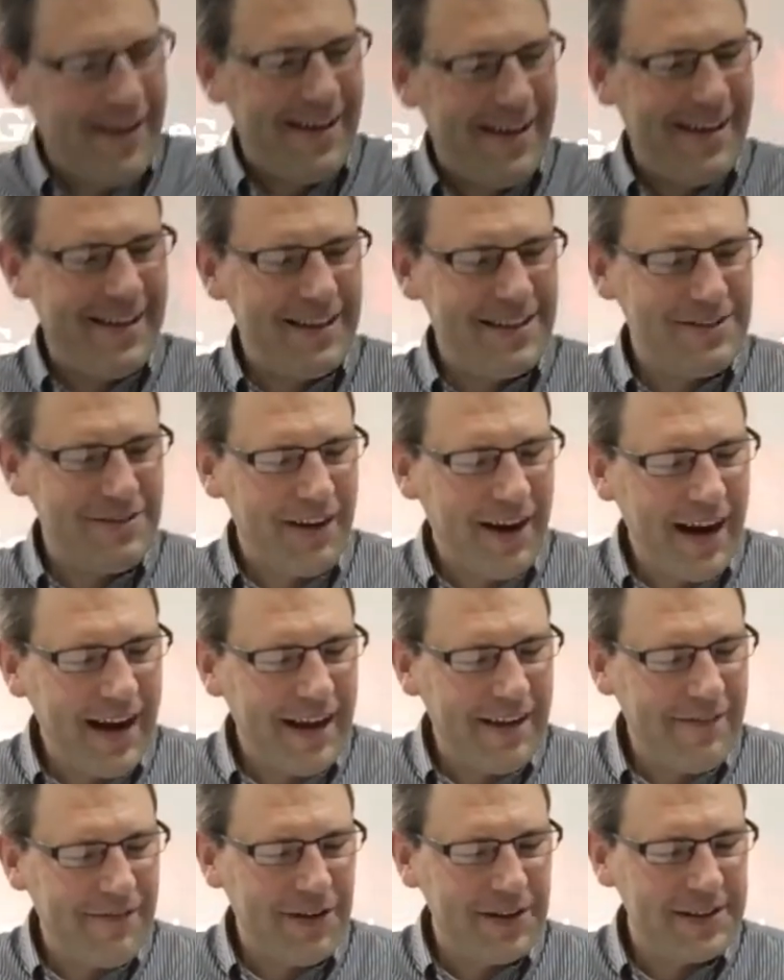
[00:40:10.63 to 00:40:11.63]
That's
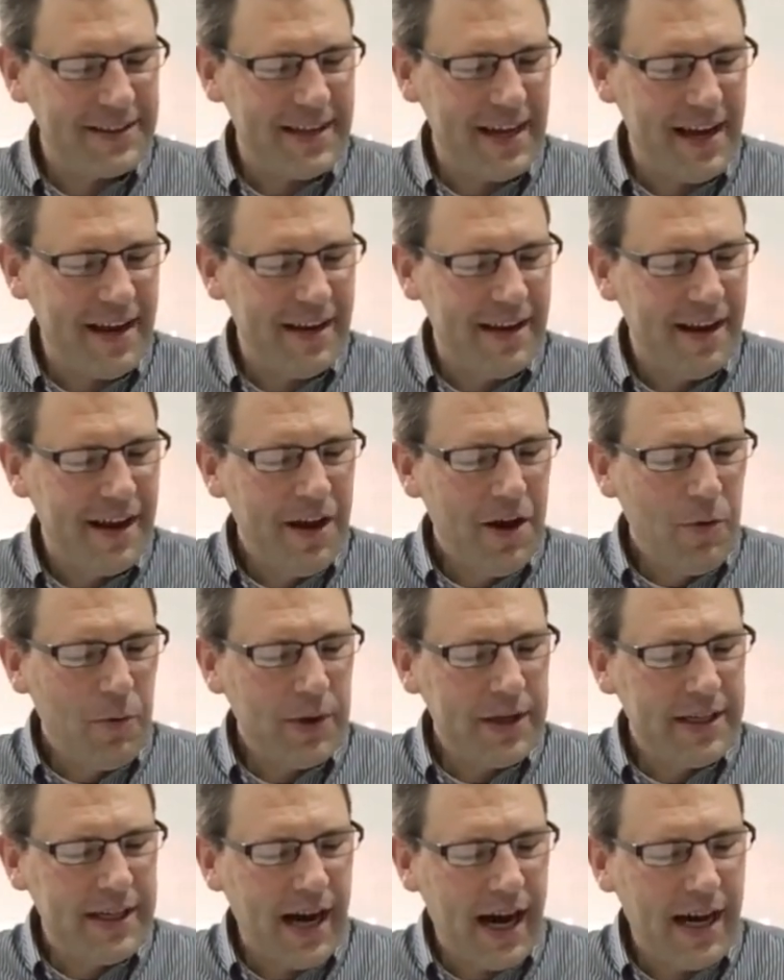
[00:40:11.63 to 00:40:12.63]
right. Verse 10
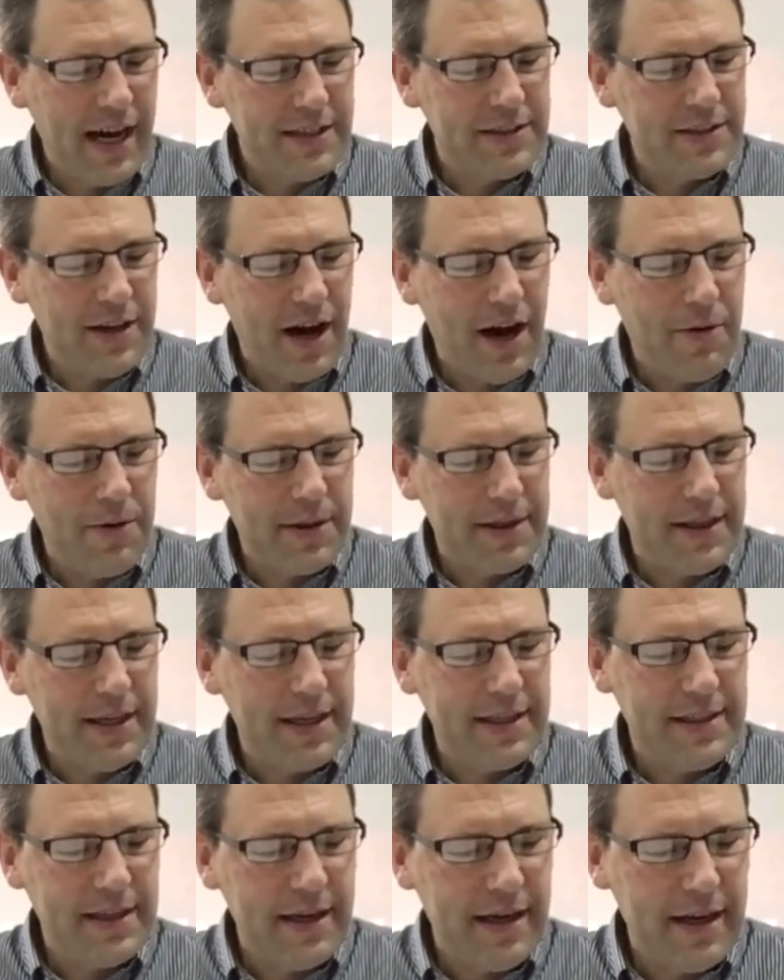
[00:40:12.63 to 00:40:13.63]
When God saw what they
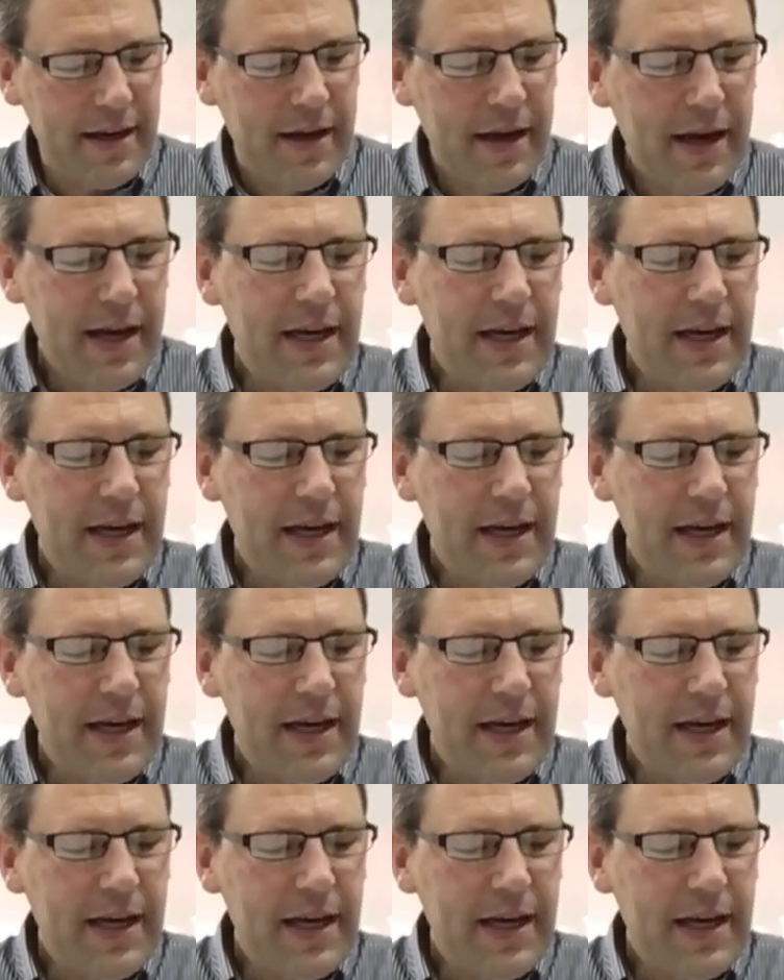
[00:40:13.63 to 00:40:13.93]
did,